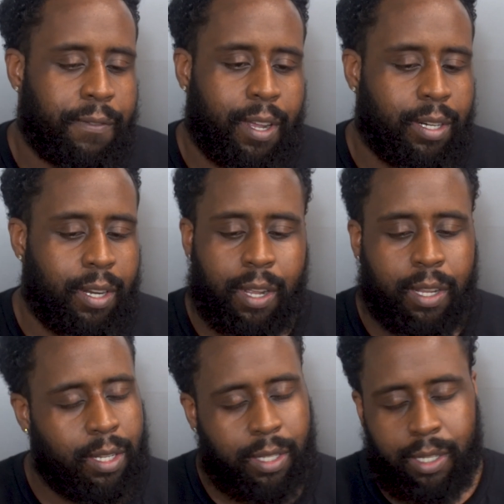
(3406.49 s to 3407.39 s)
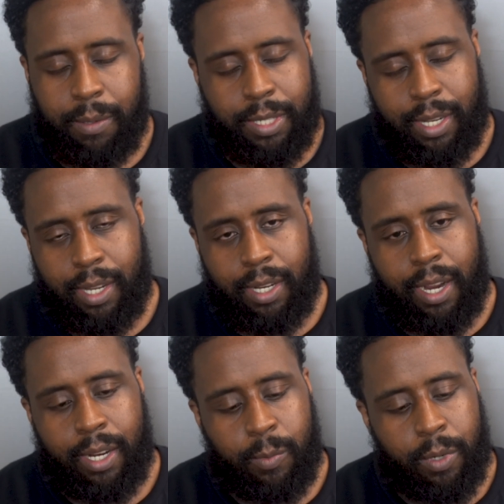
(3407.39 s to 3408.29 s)
Fuck nah. You know what I'm saying?
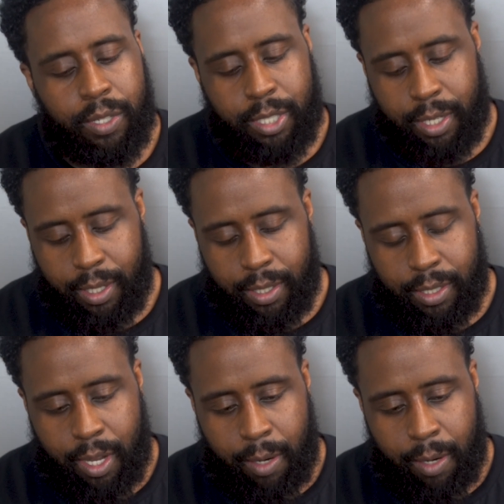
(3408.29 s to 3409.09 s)
Like real shit. So